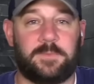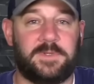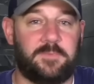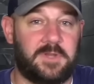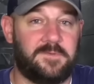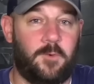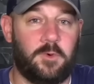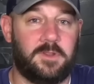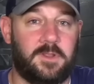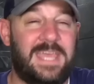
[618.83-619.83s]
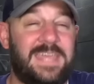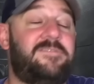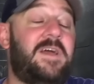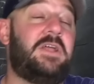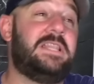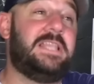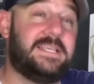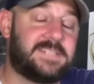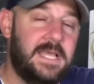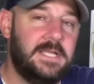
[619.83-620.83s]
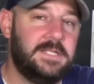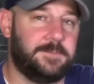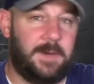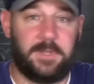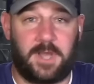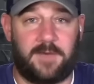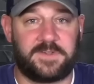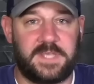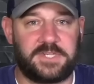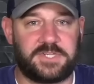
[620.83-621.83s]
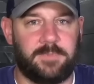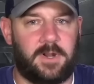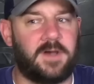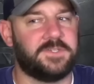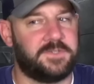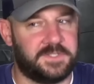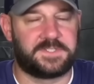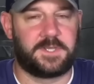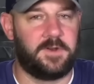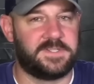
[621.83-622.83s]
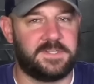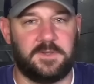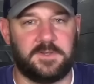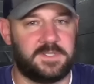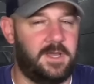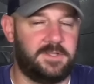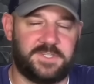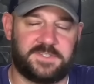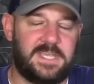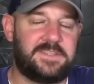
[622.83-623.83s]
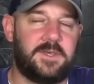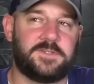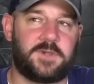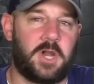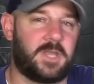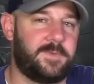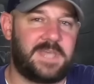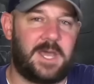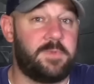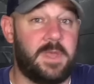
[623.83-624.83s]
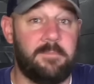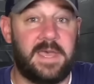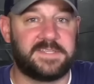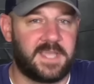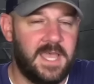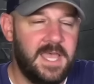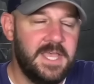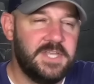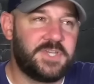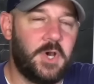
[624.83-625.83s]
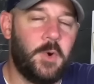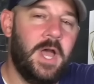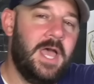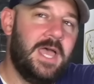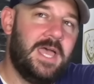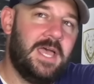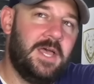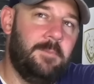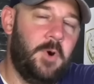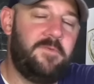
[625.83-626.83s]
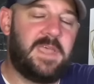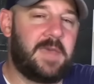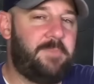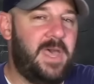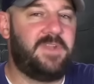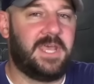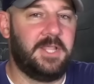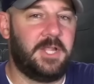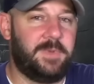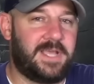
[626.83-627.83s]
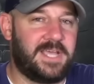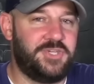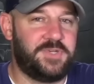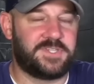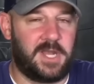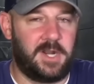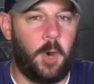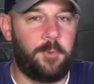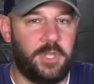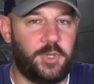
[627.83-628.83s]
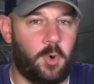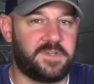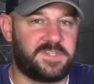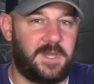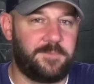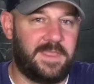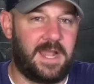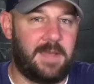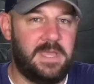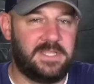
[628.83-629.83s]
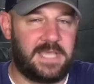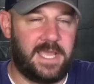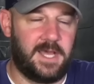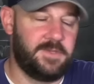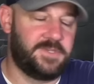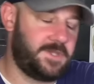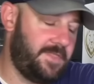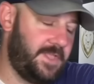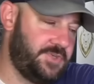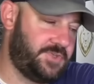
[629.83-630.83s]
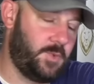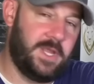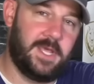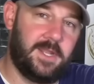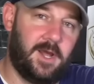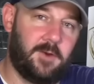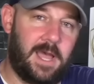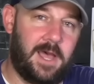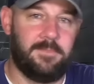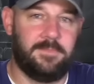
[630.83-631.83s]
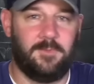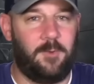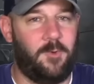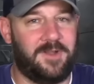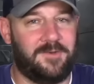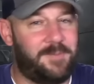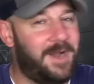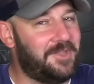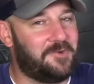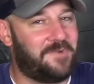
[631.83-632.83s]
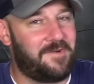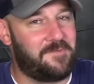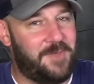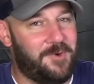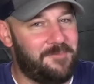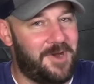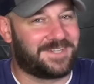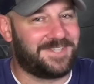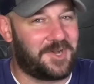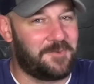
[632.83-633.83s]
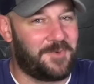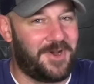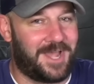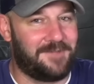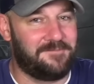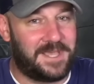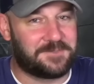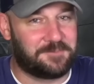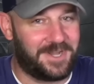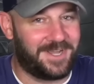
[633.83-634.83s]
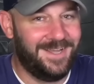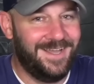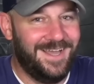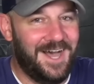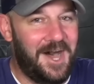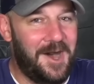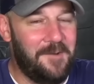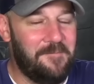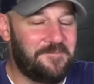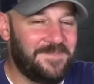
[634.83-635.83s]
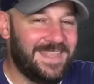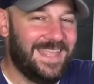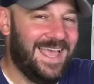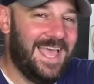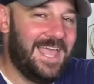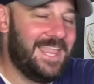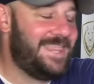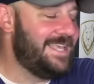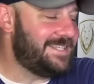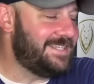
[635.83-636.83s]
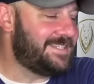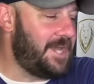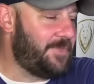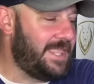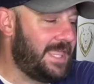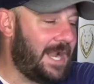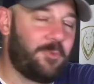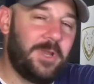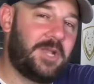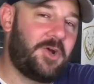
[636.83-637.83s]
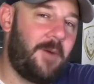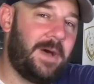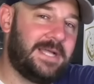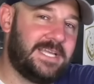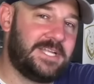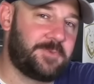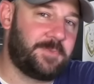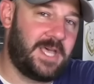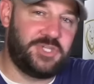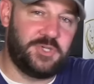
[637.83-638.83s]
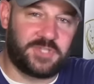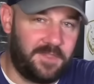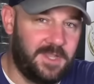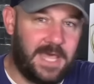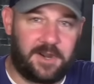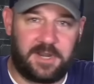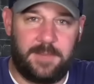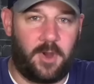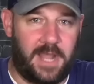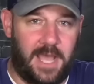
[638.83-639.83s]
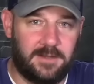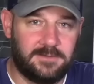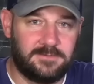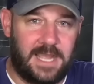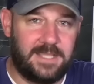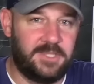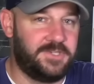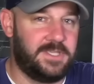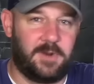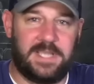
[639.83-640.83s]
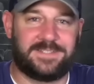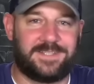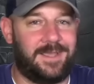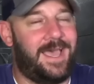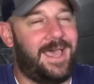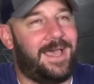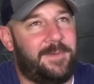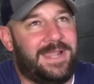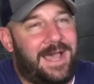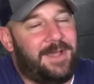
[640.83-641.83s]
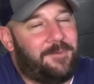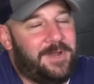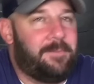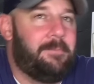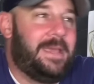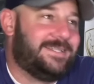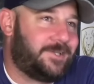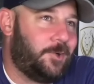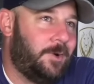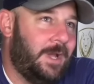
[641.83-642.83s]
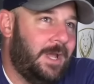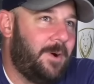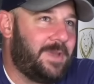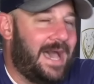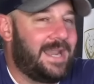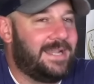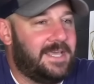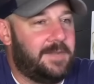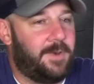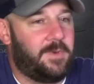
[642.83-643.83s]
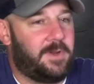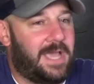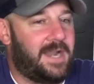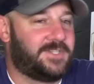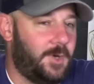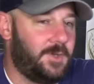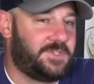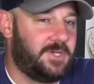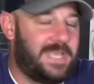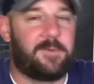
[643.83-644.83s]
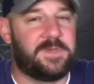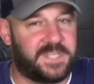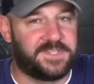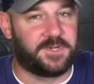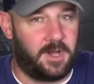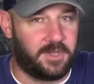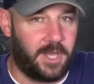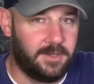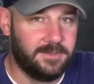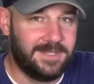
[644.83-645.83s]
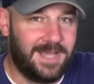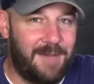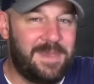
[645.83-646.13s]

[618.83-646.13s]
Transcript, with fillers: to bring forward to the in the very least to public conversation, but also to the SCOTUS and those uh, just get those arguments out would be amazing. So moving and pivoting a little bit because you just opened the door to something that I meant. I uh, saw that you tweeted around uh, one of apparently your favorite people, Mark Zuckerberg and Facebook. Um, this is something that I really caught my attention because you saw the letter he brought out, right? Where he's like, "Yeah, I mean, I, we didn't mean to, but we kind of did, but we kind of told to. Yeah, we censored all y'all. I mean,